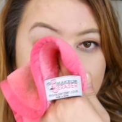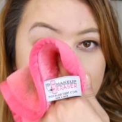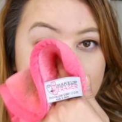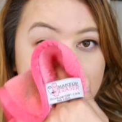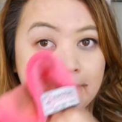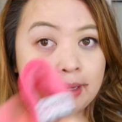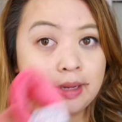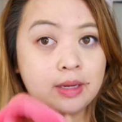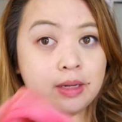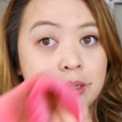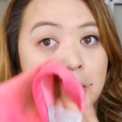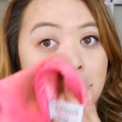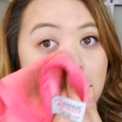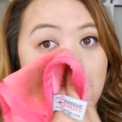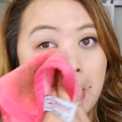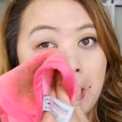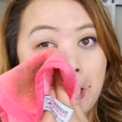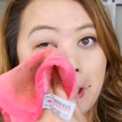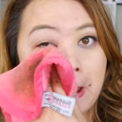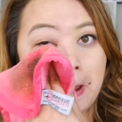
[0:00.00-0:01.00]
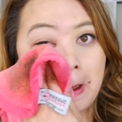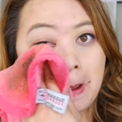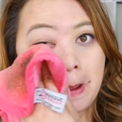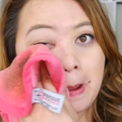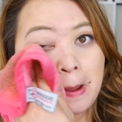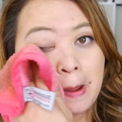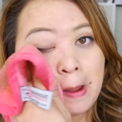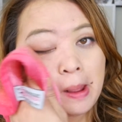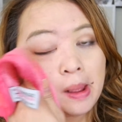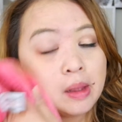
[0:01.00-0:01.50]
good idea.
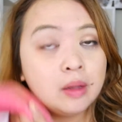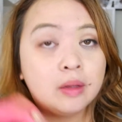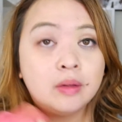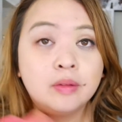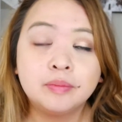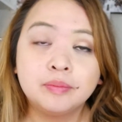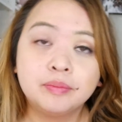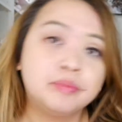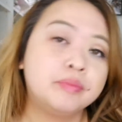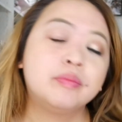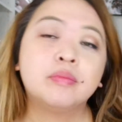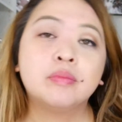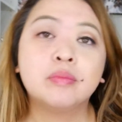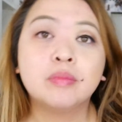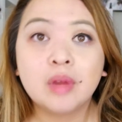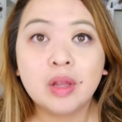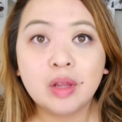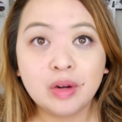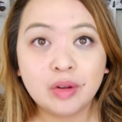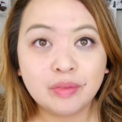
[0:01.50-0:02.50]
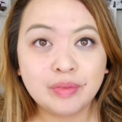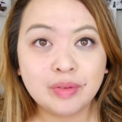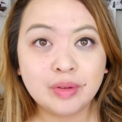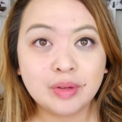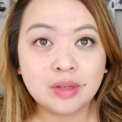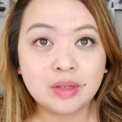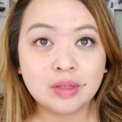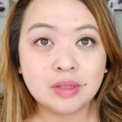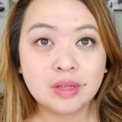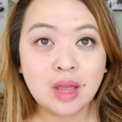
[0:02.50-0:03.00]
I don't know if you
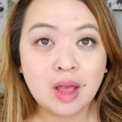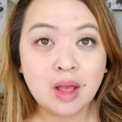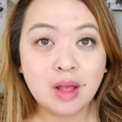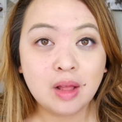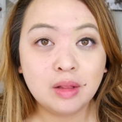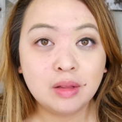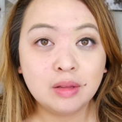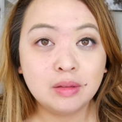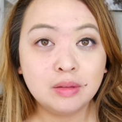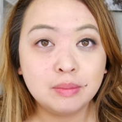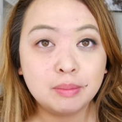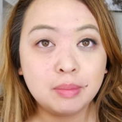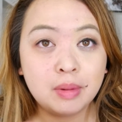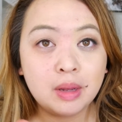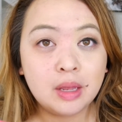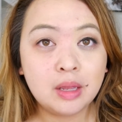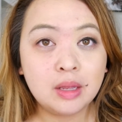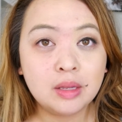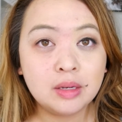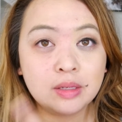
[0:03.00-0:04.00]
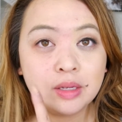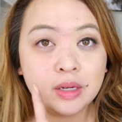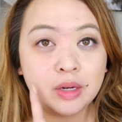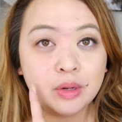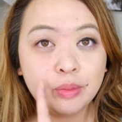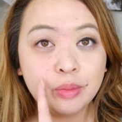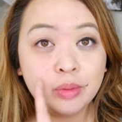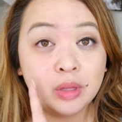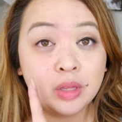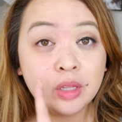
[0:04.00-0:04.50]
can tell, but did
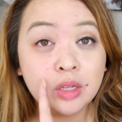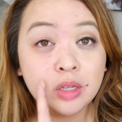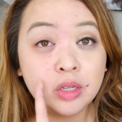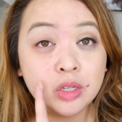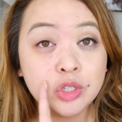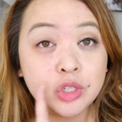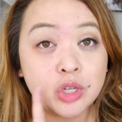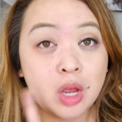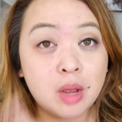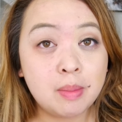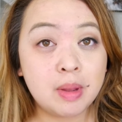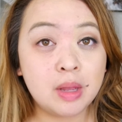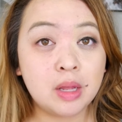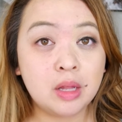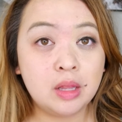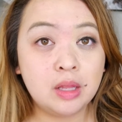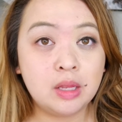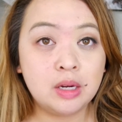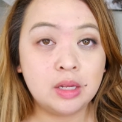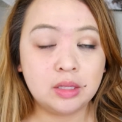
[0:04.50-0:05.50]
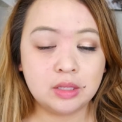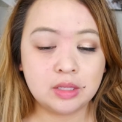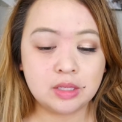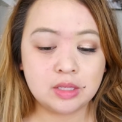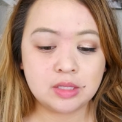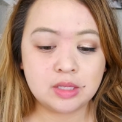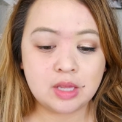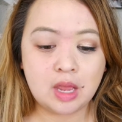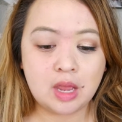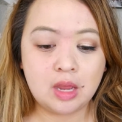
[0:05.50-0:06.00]
a really good job at cleaning this
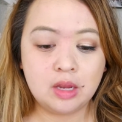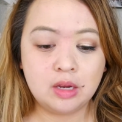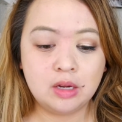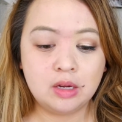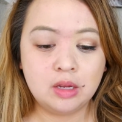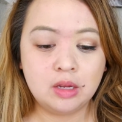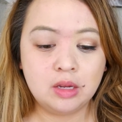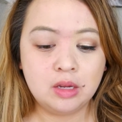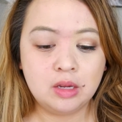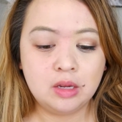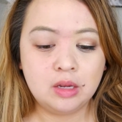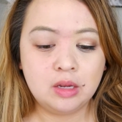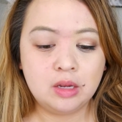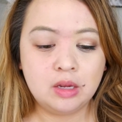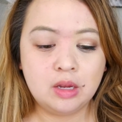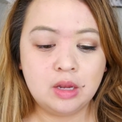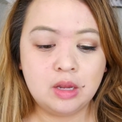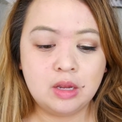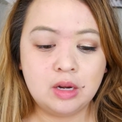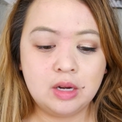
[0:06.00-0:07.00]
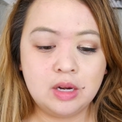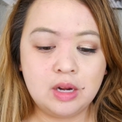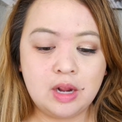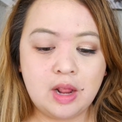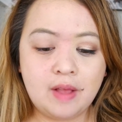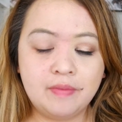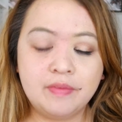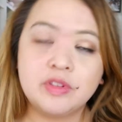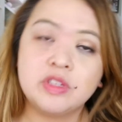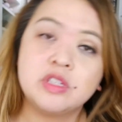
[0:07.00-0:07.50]
side. And I didn't
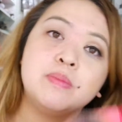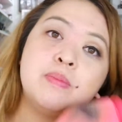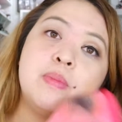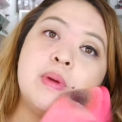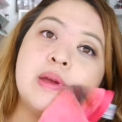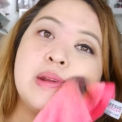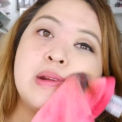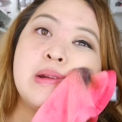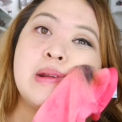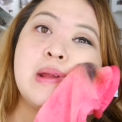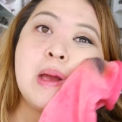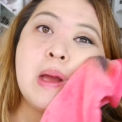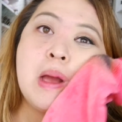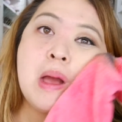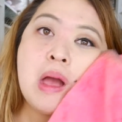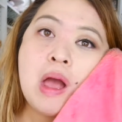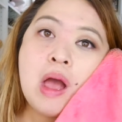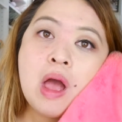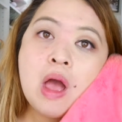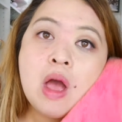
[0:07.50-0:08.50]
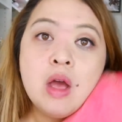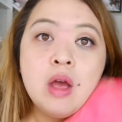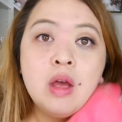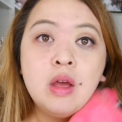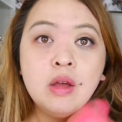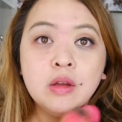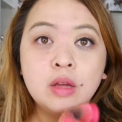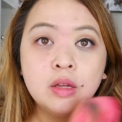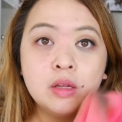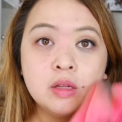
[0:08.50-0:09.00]
have to spend
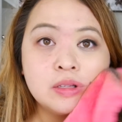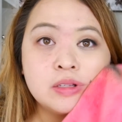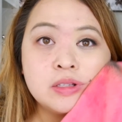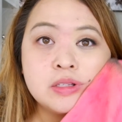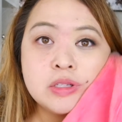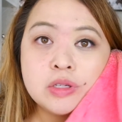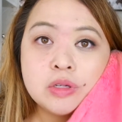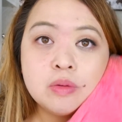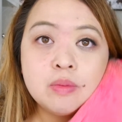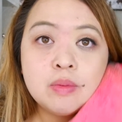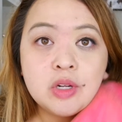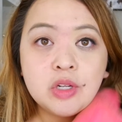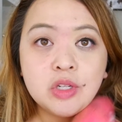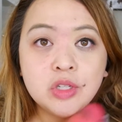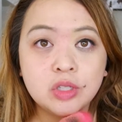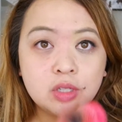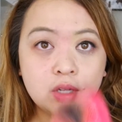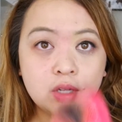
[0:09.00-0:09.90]
too much